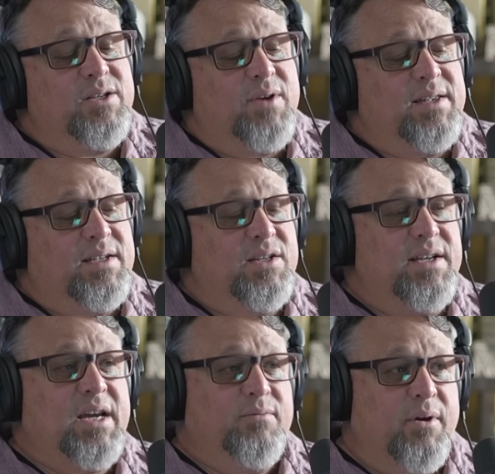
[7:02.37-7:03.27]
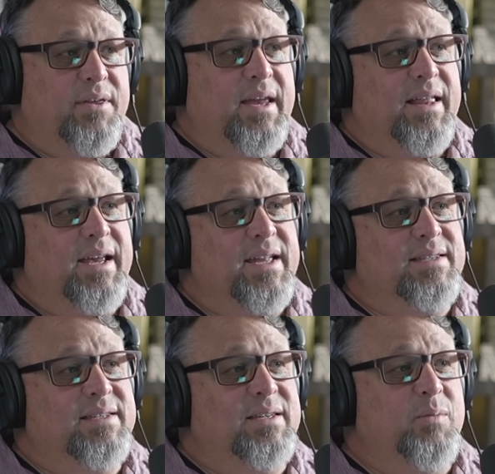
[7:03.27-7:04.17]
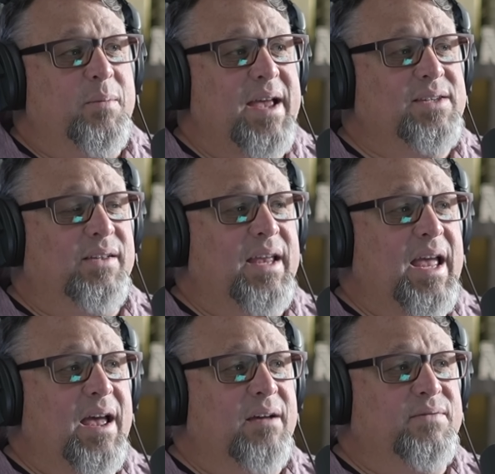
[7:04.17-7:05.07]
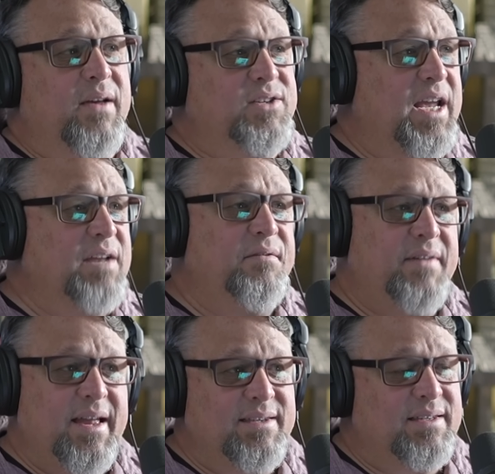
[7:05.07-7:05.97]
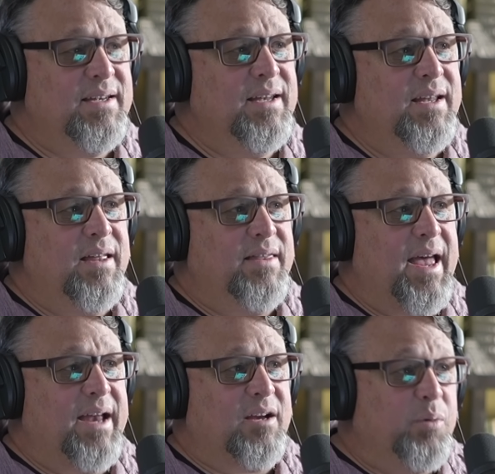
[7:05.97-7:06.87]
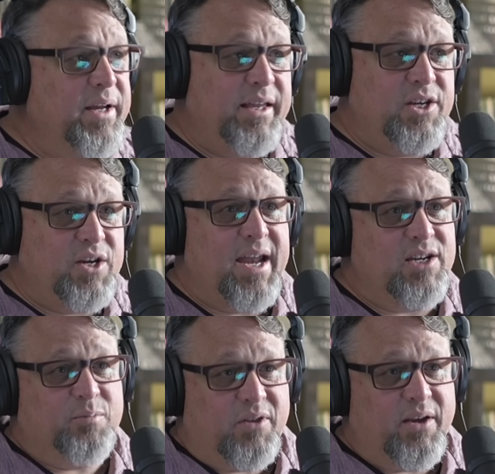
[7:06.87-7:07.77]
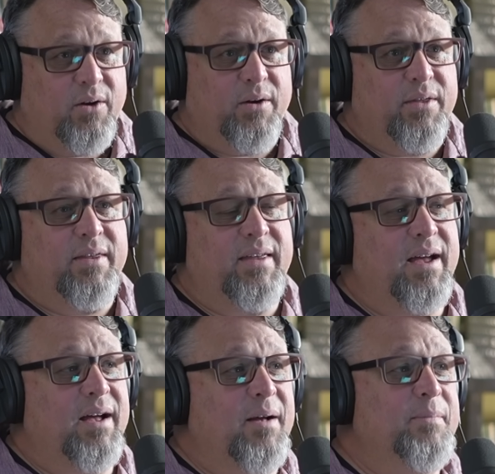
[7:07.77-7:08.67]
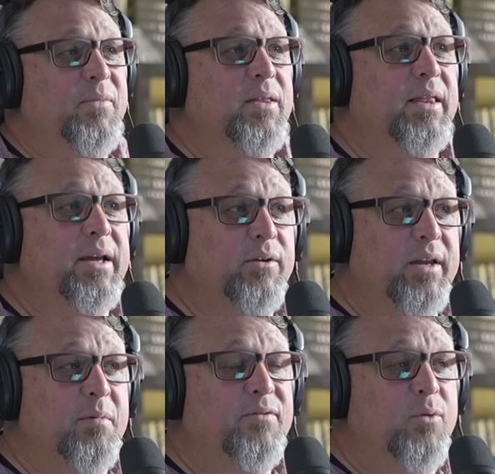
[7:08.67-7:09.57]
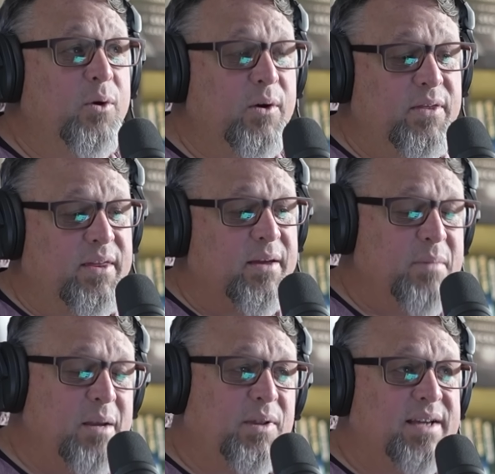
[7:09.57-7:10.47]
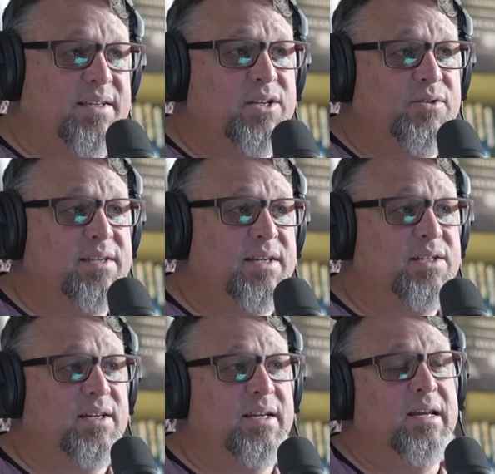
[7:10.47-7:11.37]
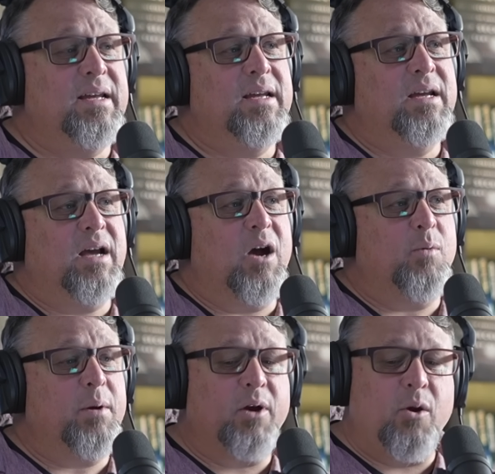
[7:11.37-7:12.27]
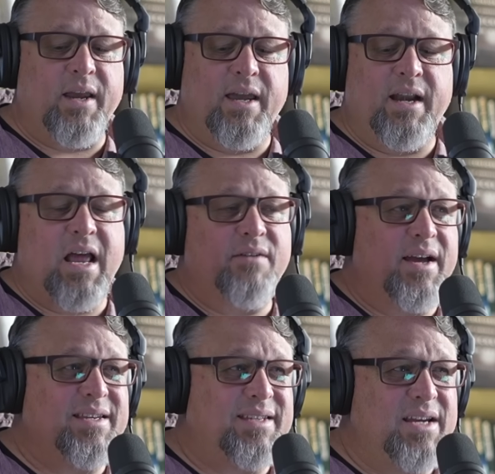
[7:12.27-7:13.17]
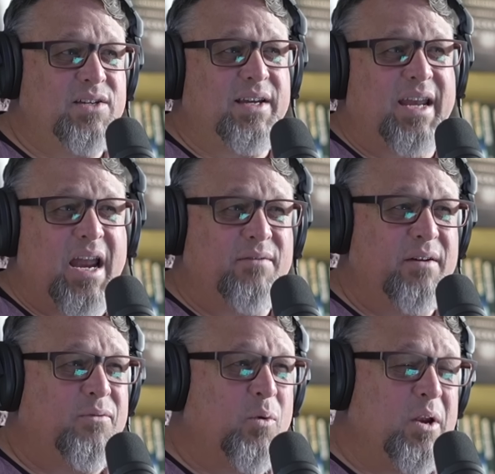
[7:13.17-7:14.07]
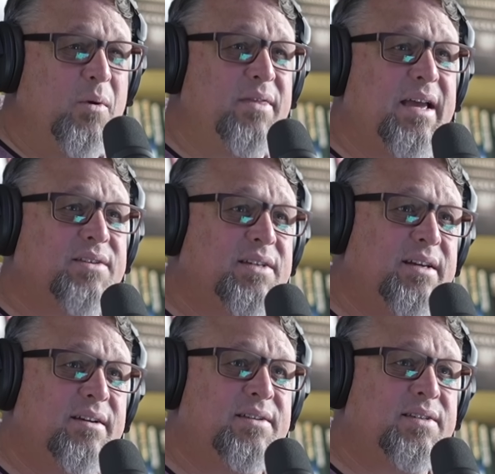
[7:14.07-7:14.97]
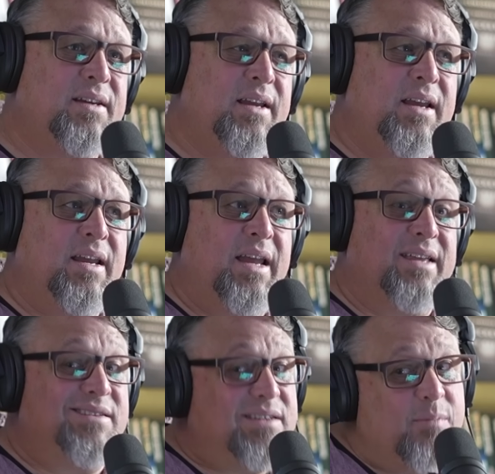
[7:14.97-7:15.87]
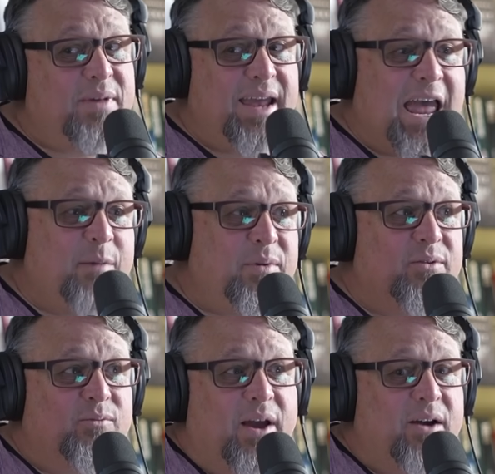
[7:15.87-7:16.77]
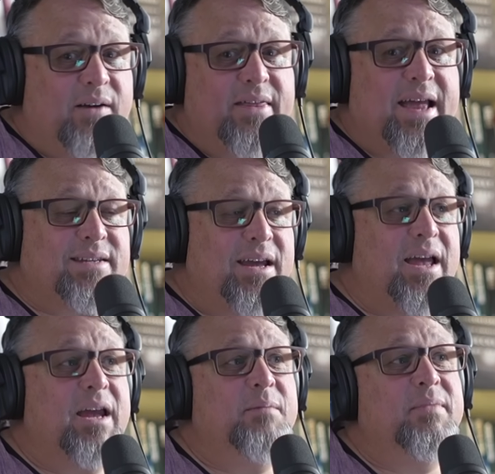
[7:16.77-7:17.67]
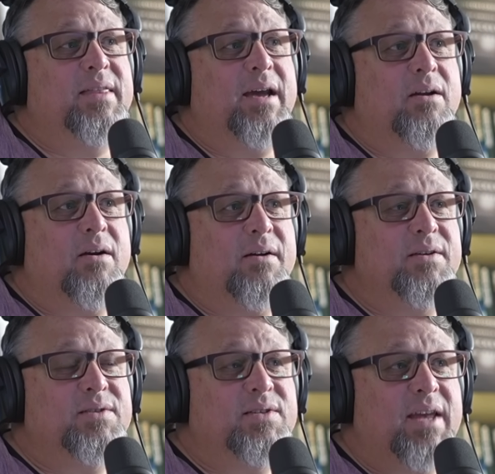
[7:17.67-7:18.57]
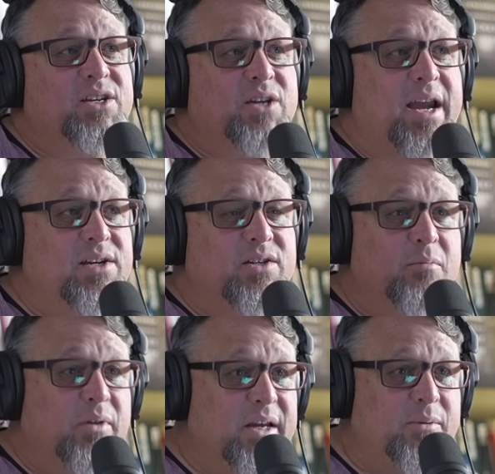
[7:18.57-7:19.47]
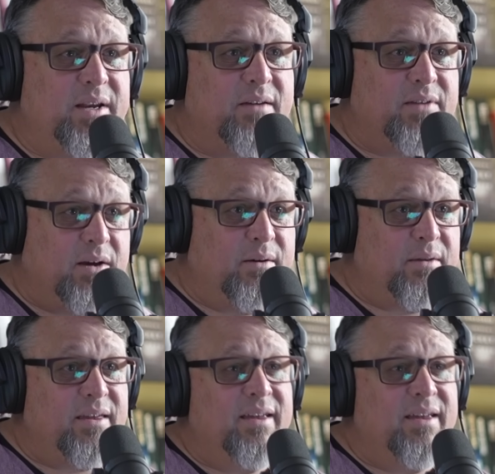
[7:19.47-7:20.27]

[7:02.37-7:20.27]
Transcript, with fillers: transition is a real thing. Like we basically have a chain of events that completely changed the Earth. Literally before the mid-Pleistocene transition, we were going in and out of ice ages like every 41,000 years. And something happened right around that time that caused a change in obliquity of the Earth